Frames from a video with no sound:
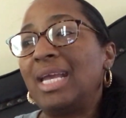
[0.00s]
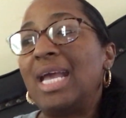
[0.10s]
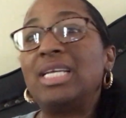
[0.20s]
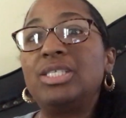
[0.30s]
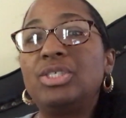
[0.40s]

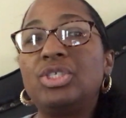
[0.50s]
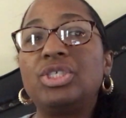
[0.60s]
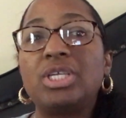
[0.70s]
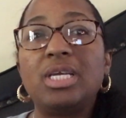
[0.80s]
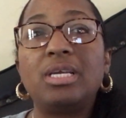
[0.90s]
And
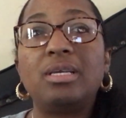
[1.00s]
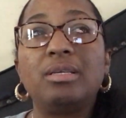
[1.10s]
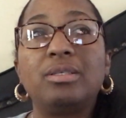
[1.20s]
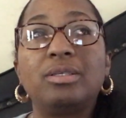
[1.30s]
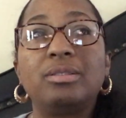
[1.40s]
she
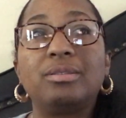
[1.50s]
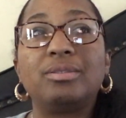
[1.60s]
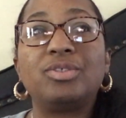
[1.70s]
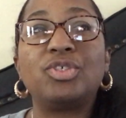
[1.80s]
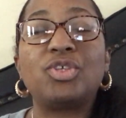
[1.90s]

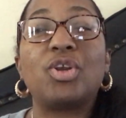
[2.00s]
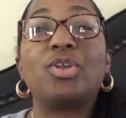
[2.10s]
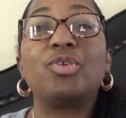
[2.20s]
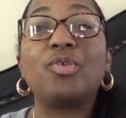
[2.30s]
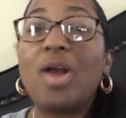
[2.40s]
just
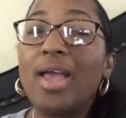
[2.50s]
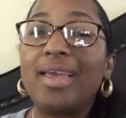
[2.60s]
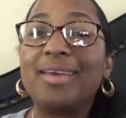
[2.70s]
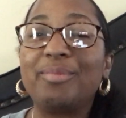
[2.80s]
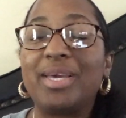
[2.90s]
started
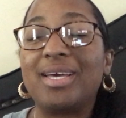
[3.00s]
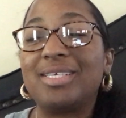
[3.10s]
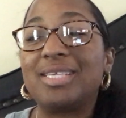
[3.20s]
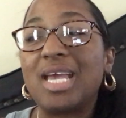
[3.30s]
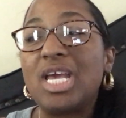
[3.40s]
crying because